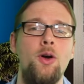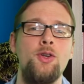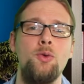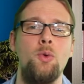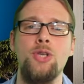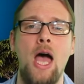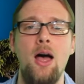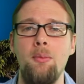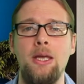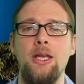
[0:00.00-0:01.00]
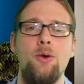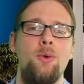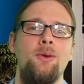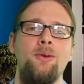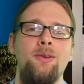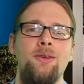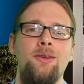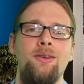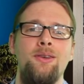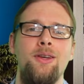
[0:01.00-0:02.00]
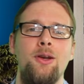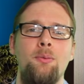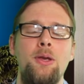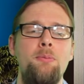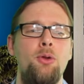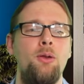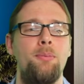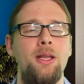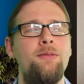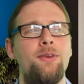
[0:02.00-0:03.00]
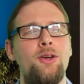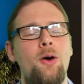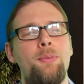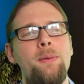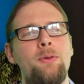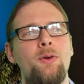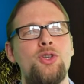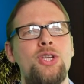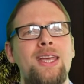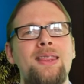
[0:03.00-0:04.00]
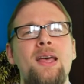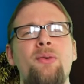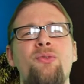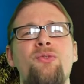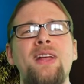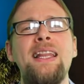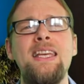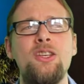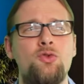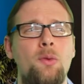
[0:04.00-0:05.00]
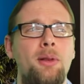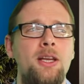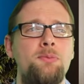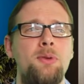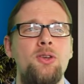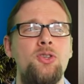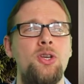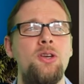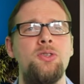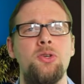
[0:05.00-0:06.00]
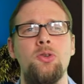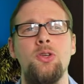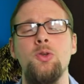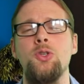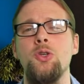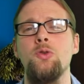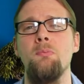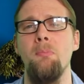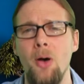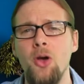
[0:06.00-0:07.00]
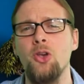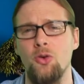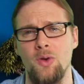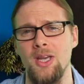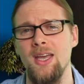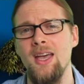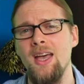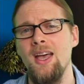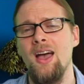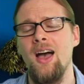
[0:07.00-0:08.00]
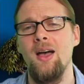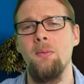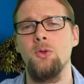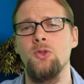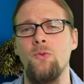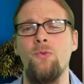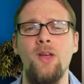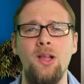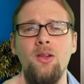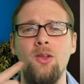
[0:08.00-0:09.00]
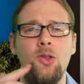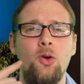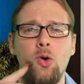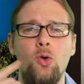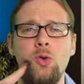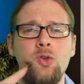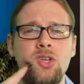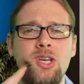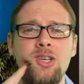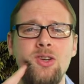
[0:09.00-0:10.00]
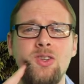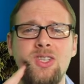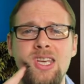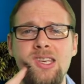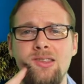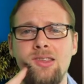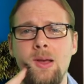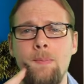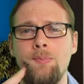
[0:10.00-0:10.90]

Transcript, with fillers: actually what's harming you. You know, people, believe it or not, people are actually getting their fillings replaced, because years ago they used to use mercury to fill the holes in your teeth.